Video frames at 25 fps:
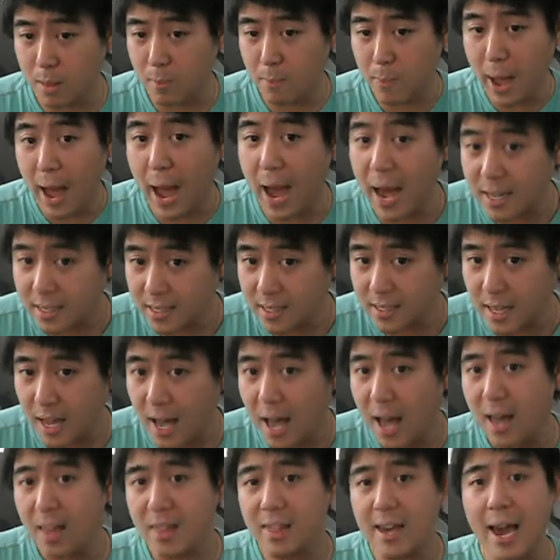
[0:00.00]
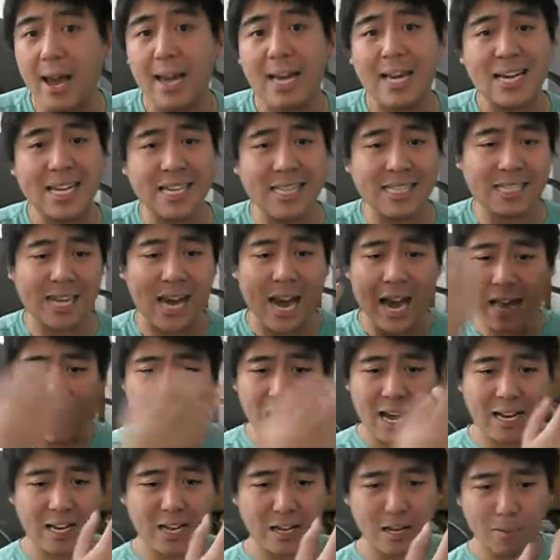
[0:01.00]
the past that he's kind
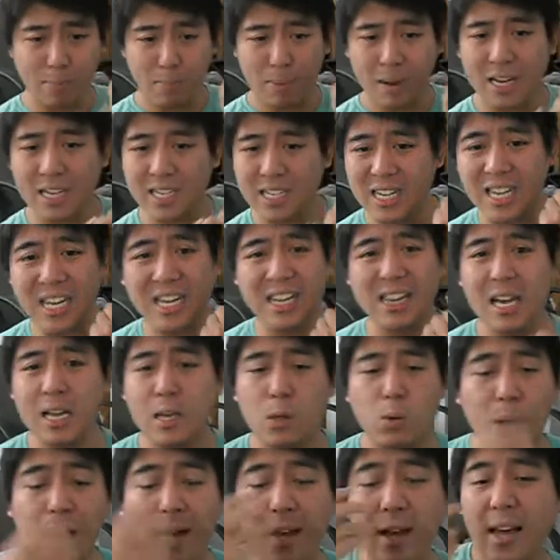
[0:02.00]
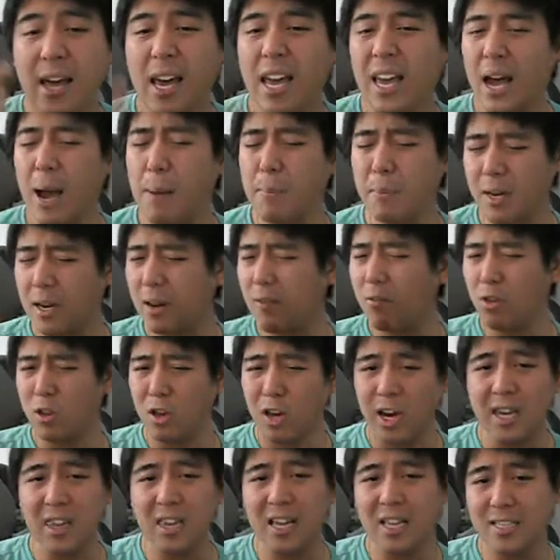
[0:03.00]
of depicting, and that's why. I mean, if you
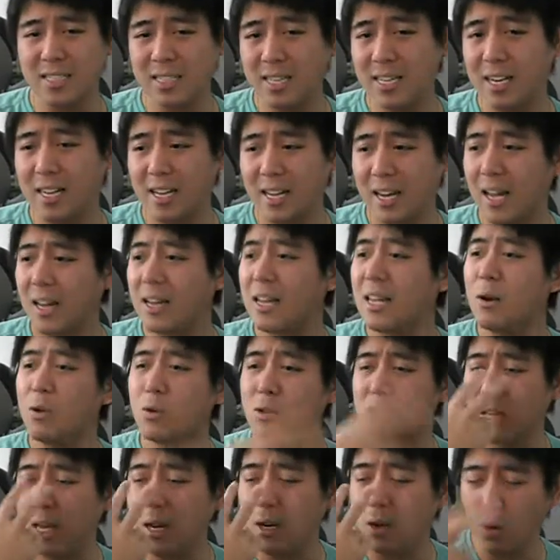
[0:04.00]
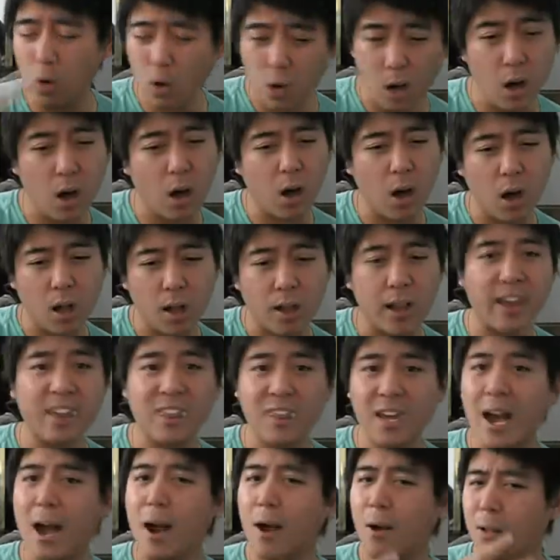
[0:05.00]
look at that scene again, he was oh,
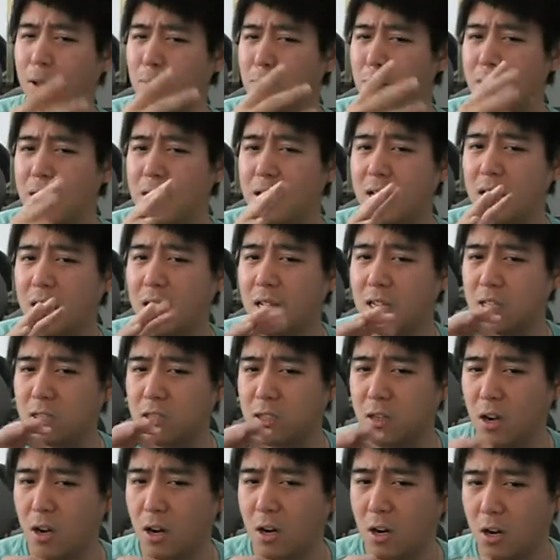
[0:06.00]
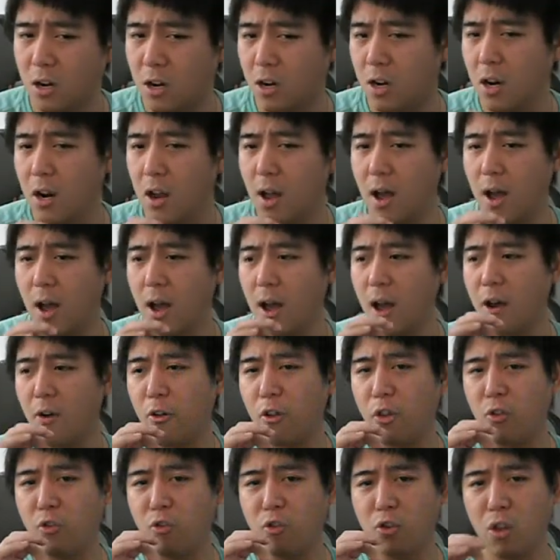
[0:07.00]
like that the minute he saw her
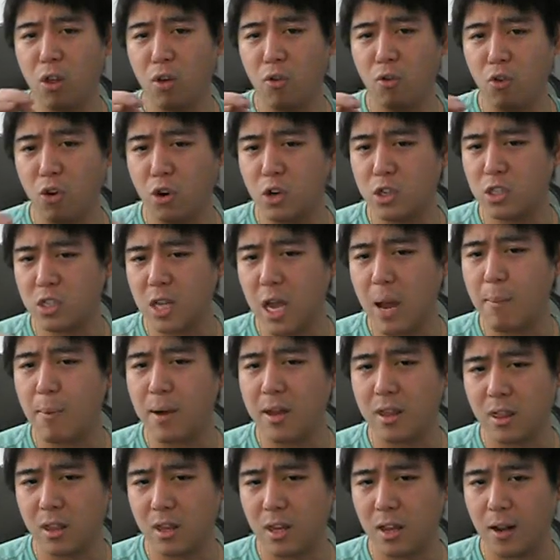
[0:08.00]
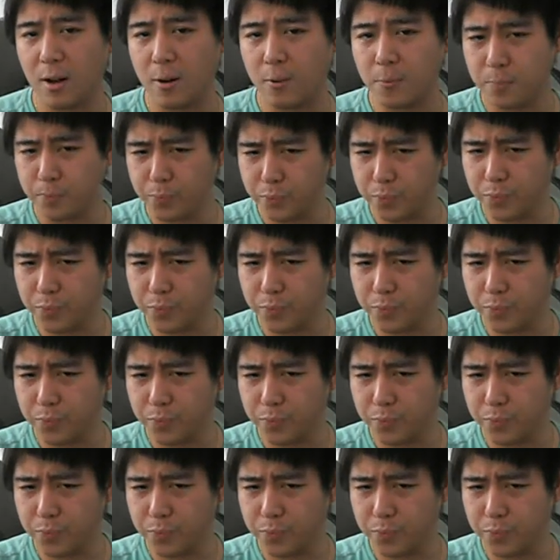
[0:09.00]
for the first time, I think.